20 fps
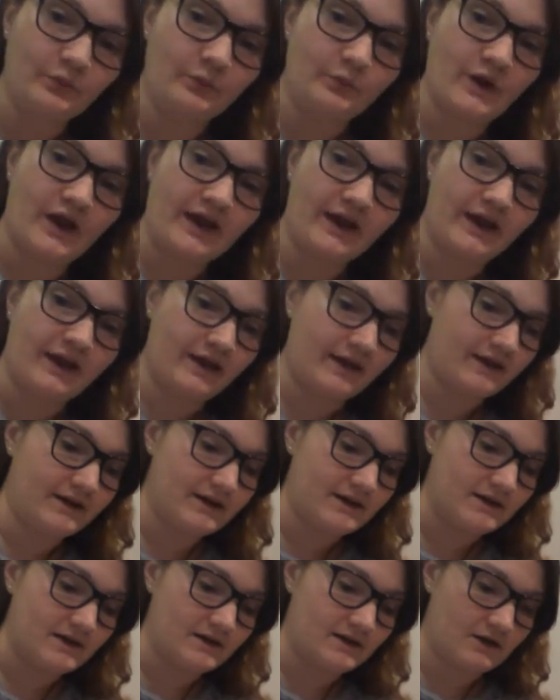
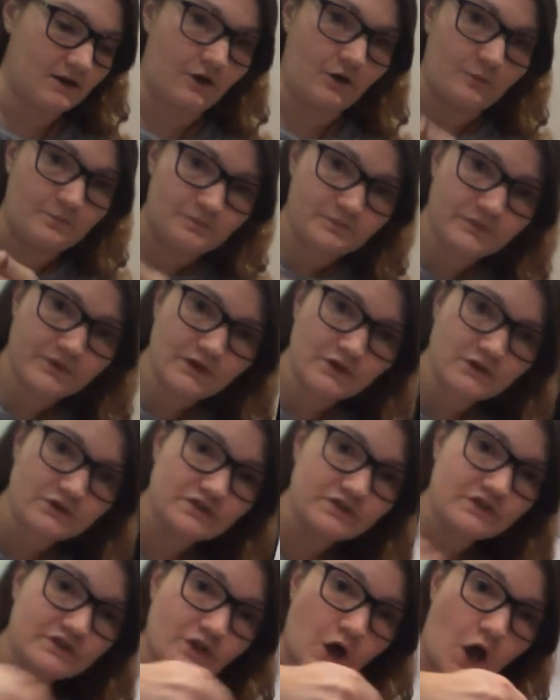Ready, go.
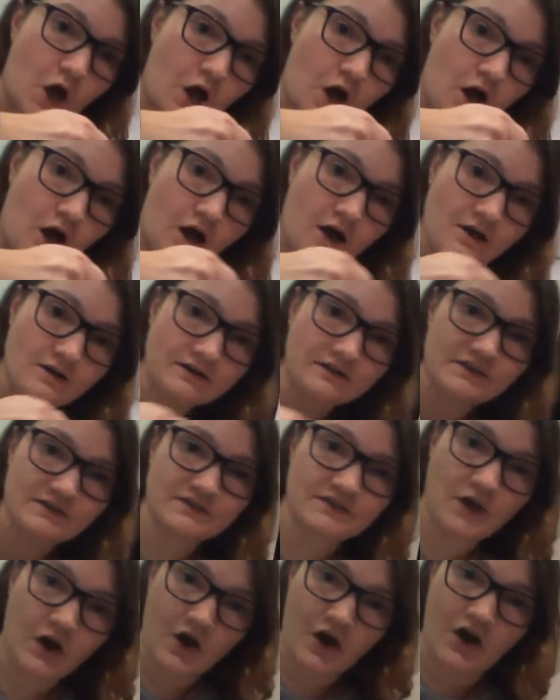Saw,
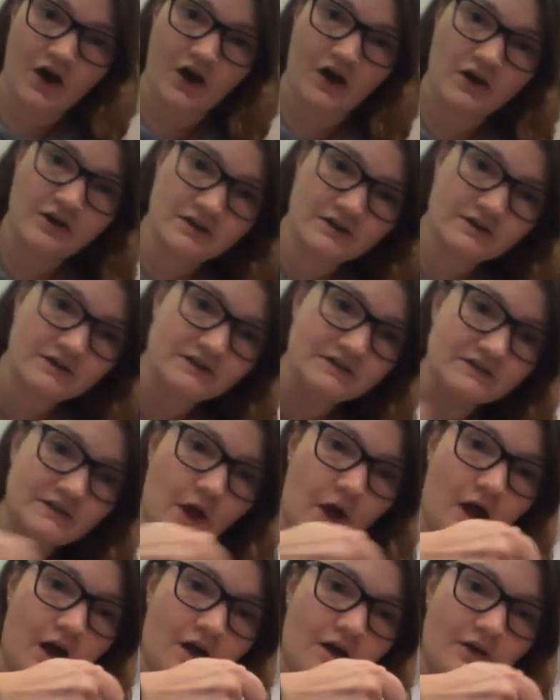saw,
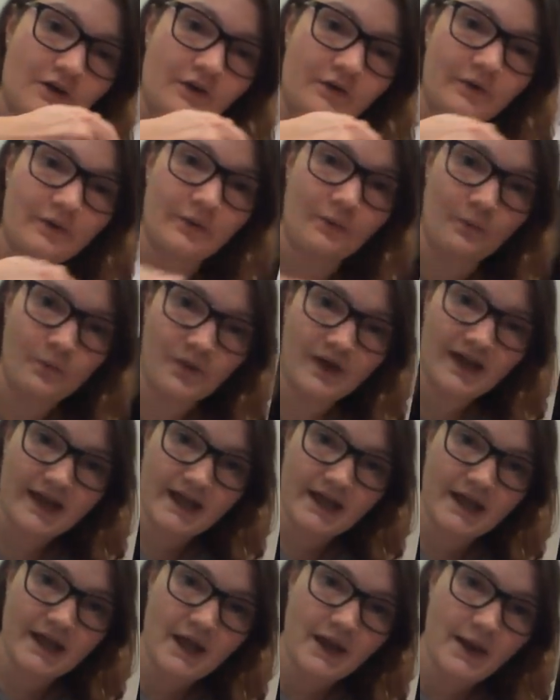saw
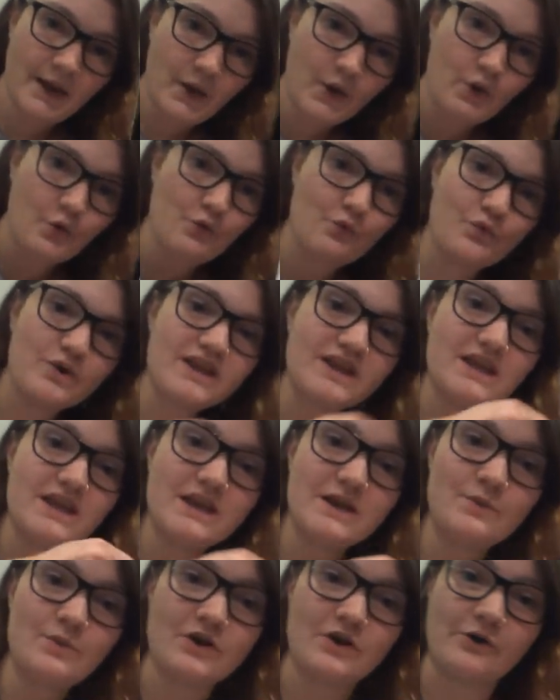away.
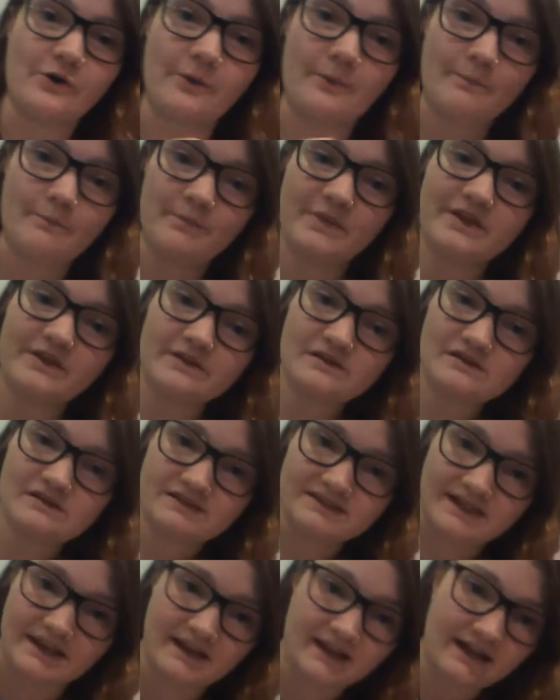We will
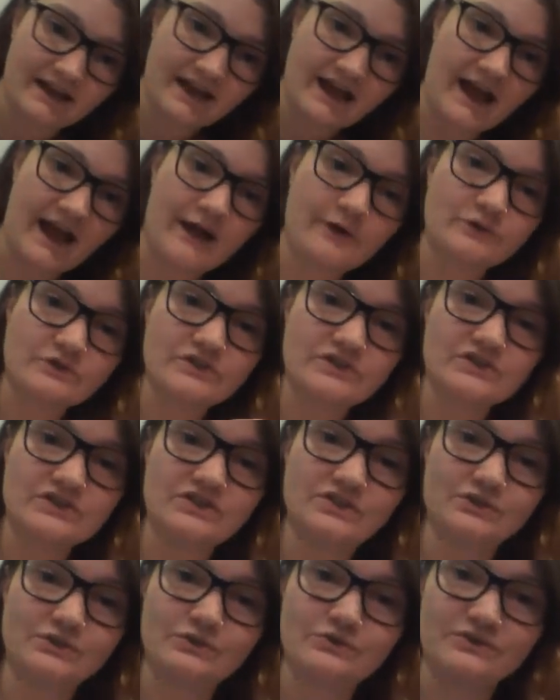build a house
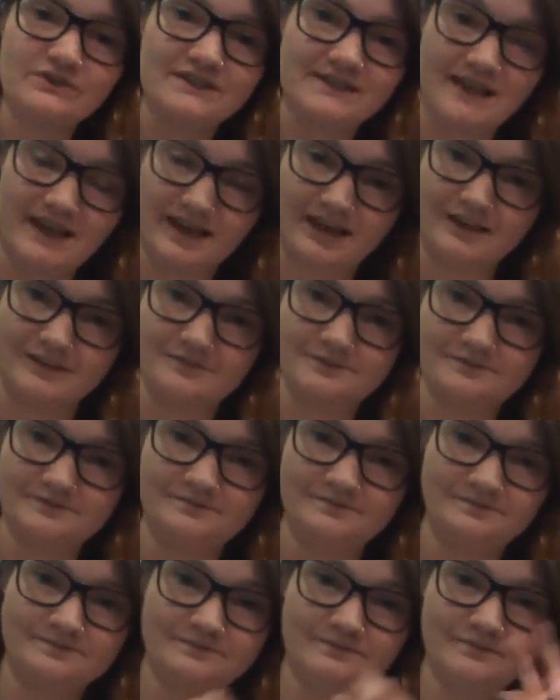today.
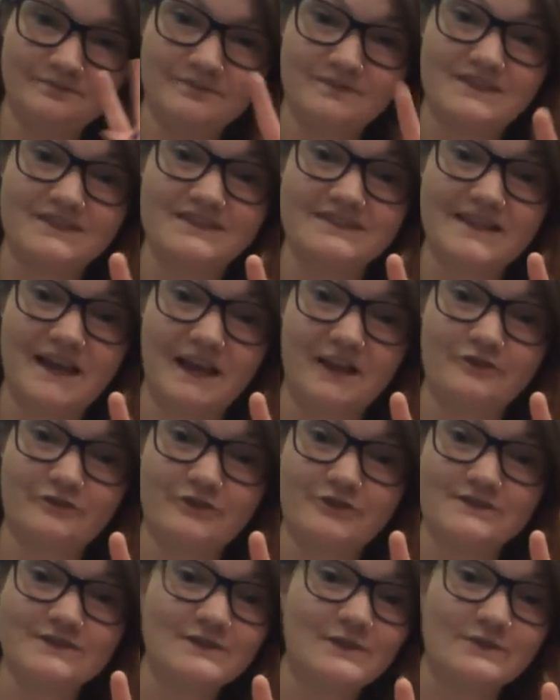The second
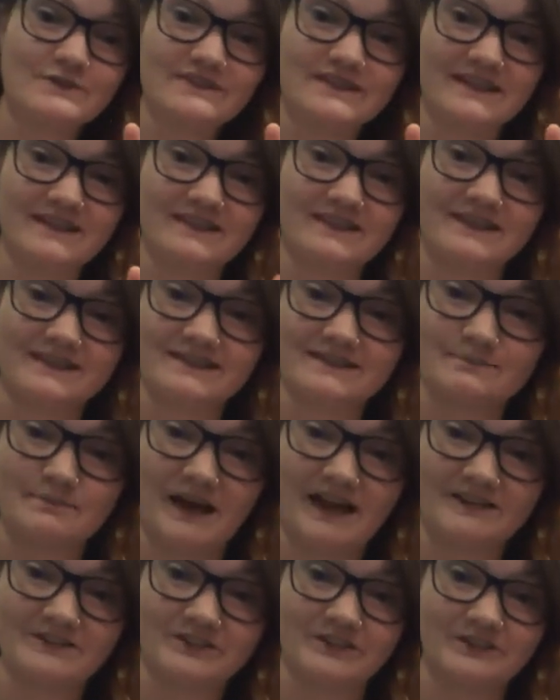verse goes like this.
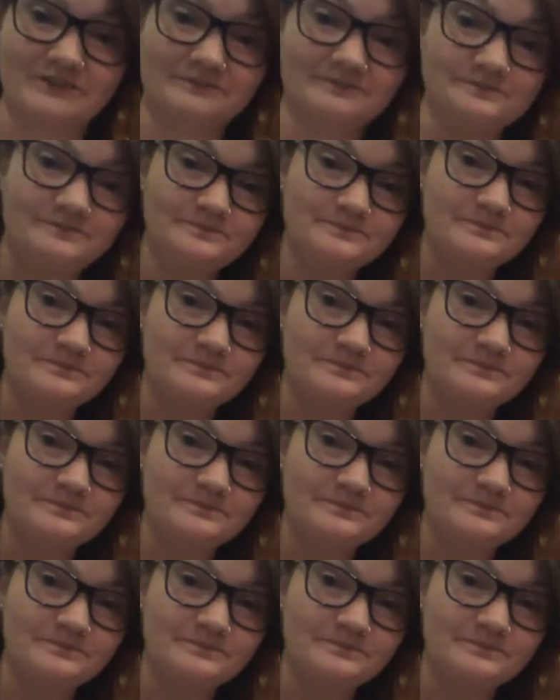My turn.